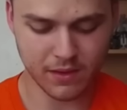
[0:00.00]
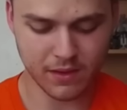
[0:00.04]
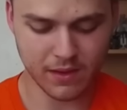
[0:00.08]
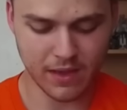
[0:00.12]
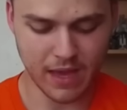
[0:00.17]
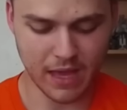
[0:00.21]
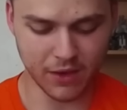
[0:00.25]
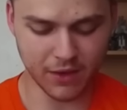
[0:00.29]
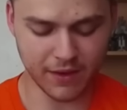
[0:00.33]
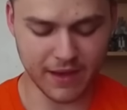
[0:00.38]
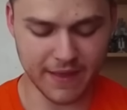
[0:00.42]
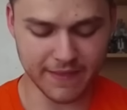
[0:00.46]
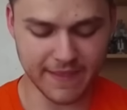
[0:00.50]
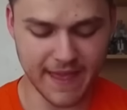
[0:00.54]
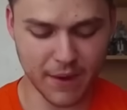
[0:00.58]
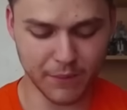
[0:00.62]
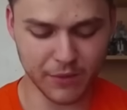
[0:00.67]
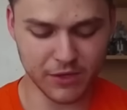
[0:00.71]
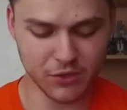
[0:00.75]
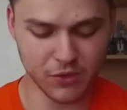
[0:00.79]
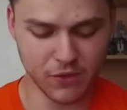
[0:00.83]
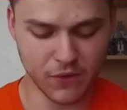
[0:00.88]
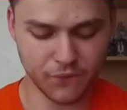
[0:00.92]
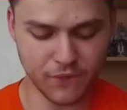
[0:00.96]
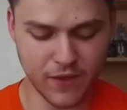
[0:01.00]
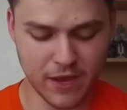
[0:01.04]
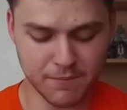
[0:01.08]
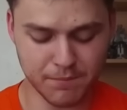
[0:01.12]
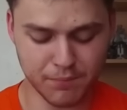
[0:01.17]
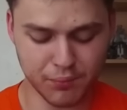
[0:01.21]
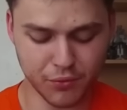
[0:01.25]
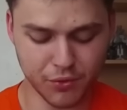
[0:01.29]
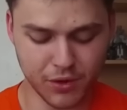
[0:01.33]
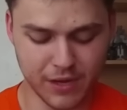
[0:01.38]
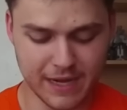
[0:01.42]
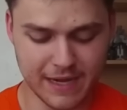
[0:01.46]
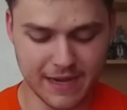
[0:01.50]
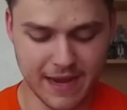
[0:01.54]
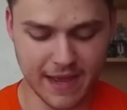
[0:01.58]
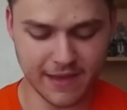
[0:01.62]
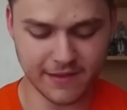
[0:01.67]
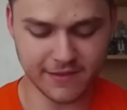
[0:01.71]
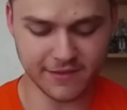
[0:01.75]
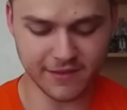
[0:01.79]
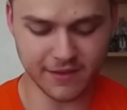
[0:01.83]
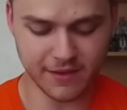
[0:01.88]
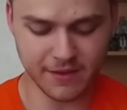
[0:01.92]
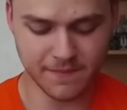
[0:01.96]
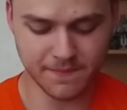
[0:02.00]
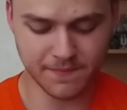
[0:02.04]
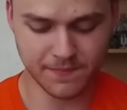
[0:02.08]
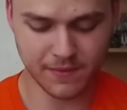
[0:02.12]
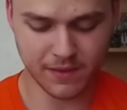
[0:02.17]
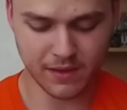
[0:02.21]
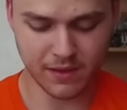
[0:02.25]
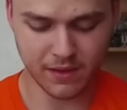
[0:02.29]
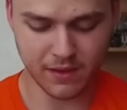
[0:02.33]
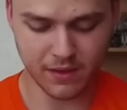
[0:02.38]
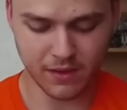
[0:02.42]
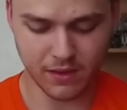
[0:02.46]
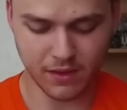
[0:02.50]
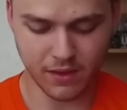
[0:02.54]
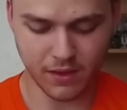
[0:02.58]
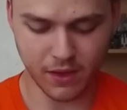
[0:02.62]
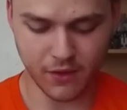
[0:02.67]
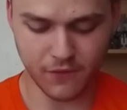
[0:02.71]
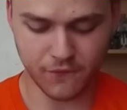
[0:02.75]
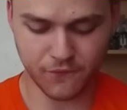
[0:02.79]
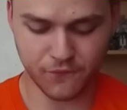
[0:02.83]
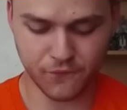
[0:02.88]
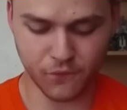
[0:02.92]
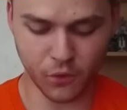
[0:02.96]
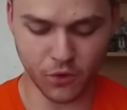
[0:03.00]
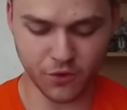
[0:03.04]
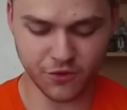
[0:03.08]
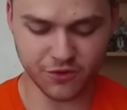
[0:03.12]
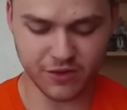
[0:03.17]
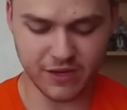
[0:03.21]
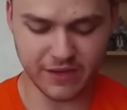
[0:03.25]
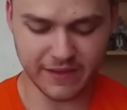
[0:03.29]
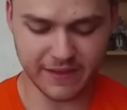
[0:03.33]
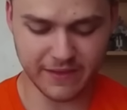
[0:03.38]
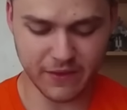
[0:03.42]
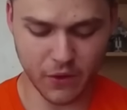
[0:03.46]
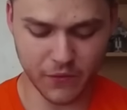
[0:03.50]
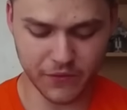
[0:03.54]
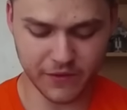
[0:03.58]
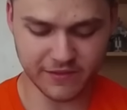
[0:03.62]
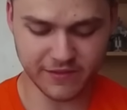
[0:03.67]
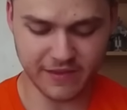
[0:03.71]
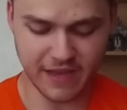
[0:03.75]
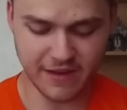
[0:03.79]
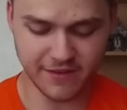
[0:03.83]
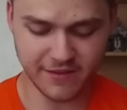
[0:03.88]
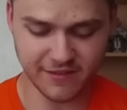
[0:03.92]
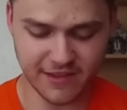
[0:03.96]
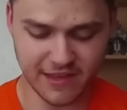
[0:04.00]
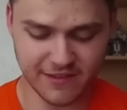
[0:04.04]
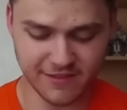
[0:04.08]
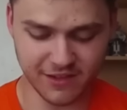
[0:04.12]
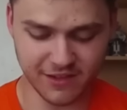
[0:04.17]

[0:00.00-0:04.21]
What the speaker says: And look at that. We do defend pretty nicely. Unfortunately, though, this guy just has